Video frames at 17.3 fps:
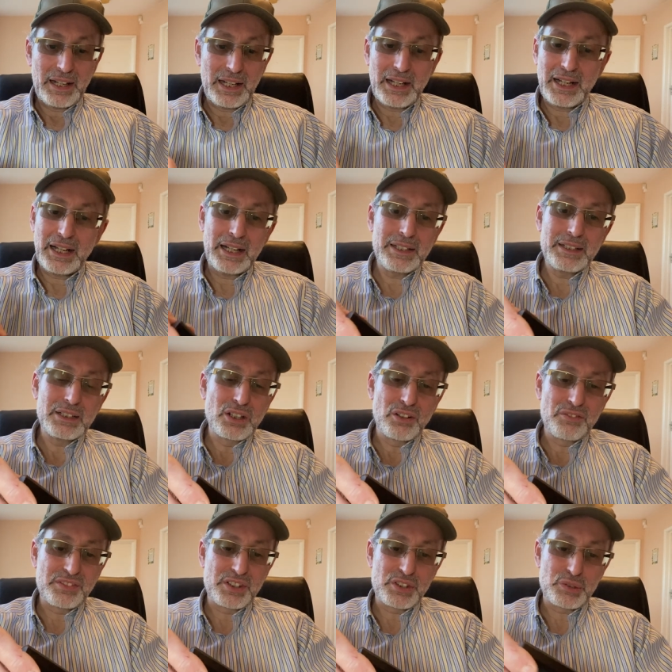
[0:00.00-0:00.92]
I
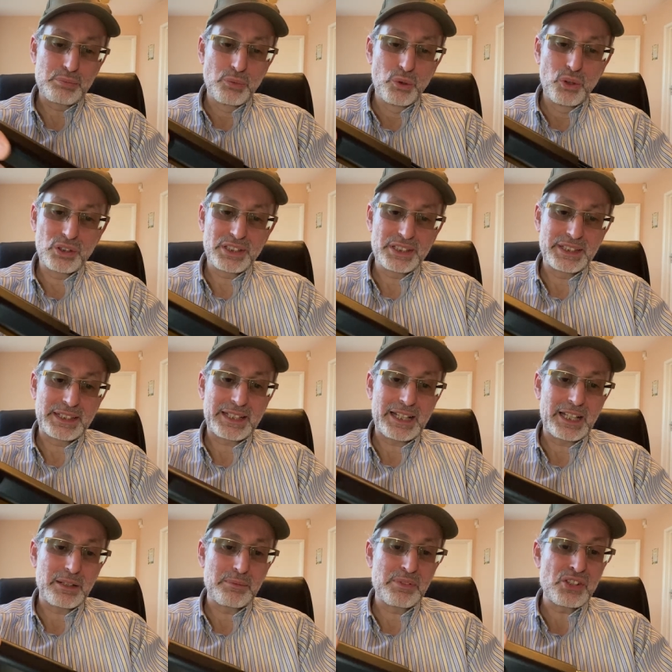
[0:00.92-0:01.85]
love this more than the
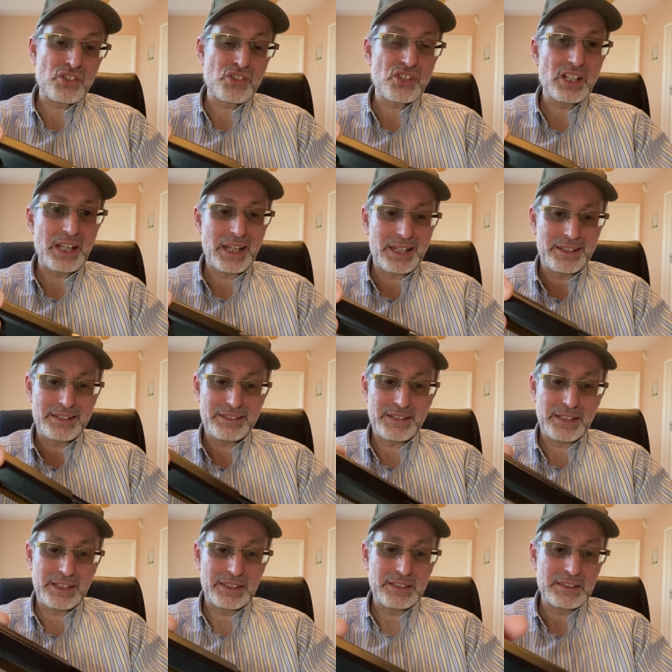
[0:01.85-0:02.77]
Caliban G any
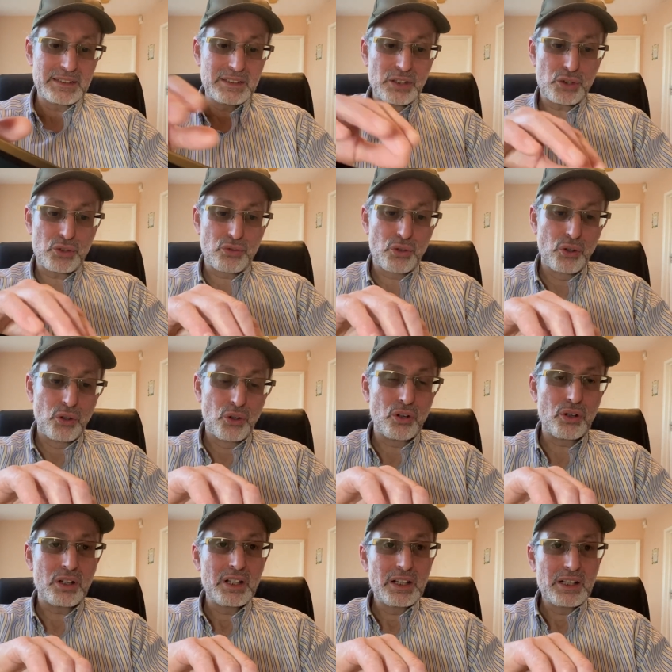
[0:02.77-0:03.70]
day. The
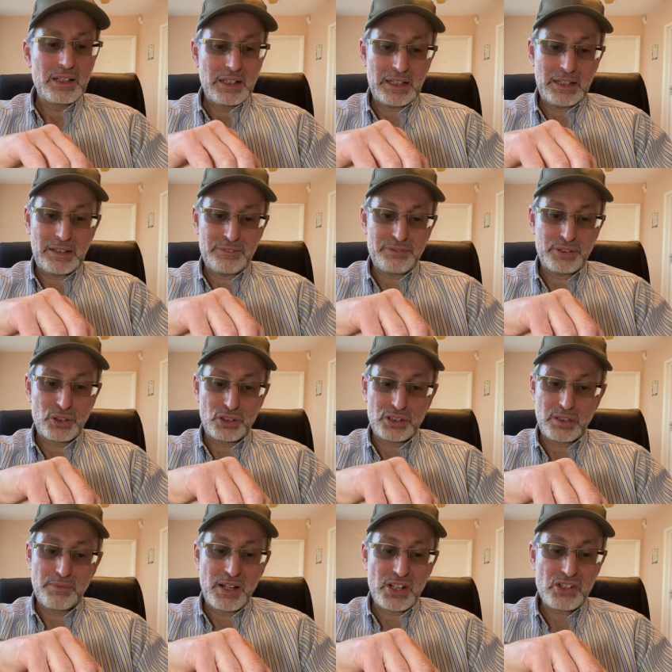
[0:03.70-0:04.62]
draw, I forgot
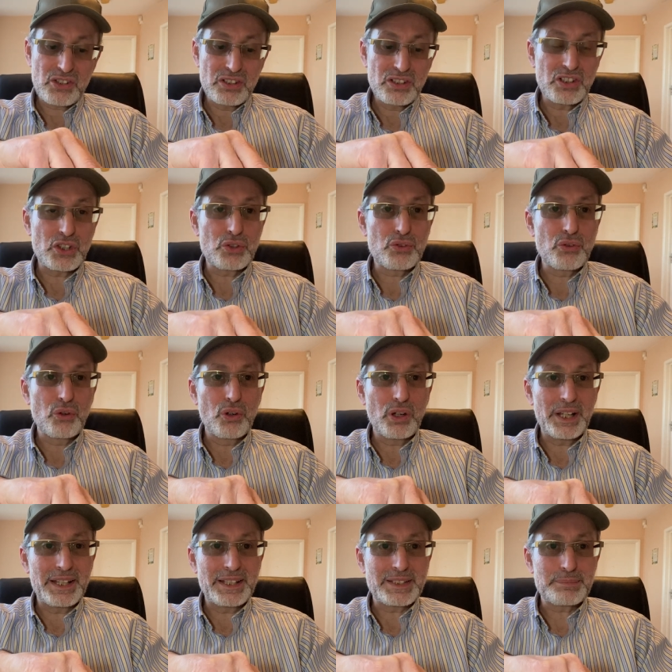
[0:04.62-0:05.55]
to mention, the draw
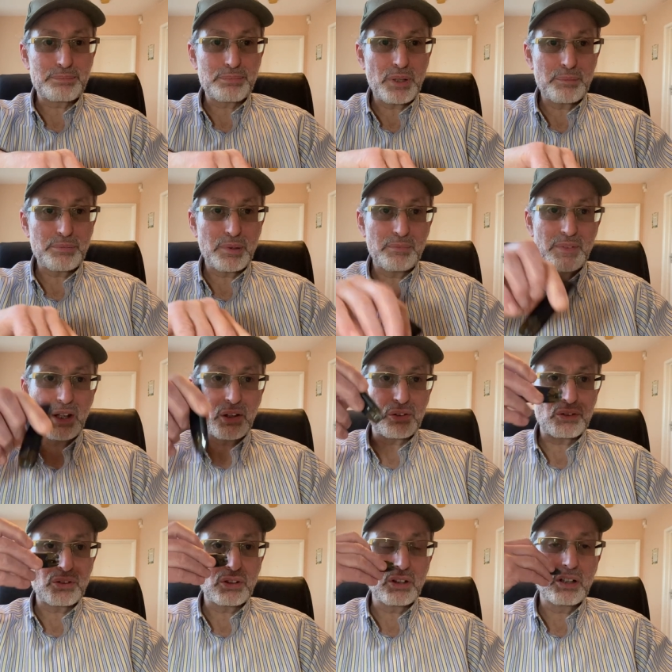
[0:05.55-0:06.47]
is proper
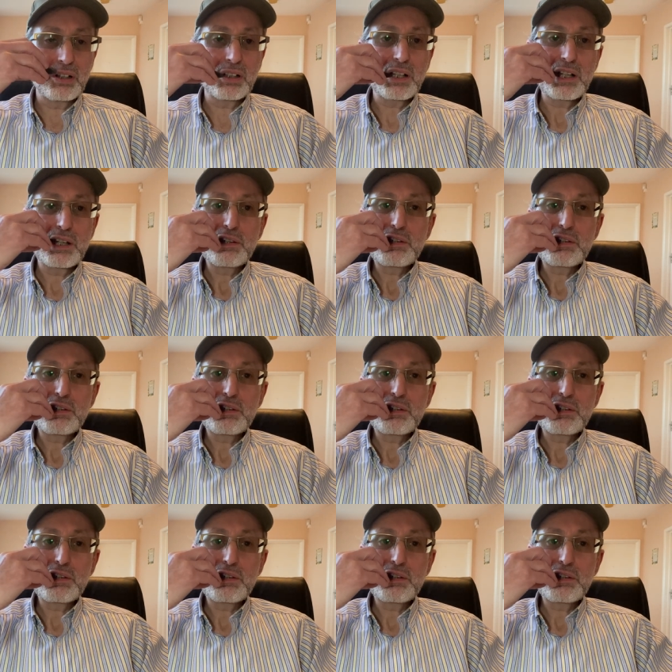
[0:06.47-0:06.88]
mouth to lung.